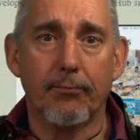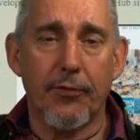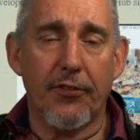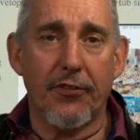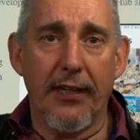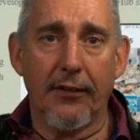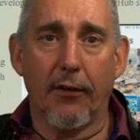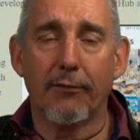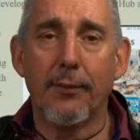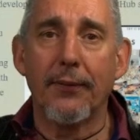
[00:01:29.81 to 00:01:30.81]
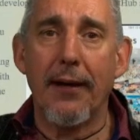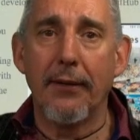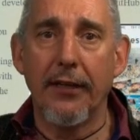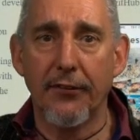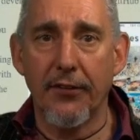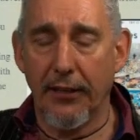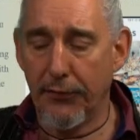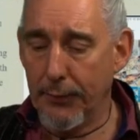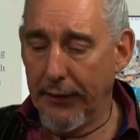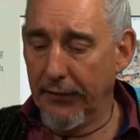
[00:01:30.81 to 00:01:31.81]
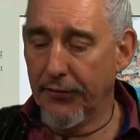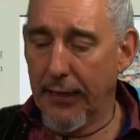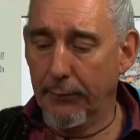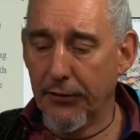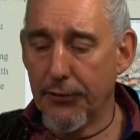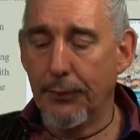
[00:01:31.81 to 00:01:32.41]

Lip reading: set of parameters has been established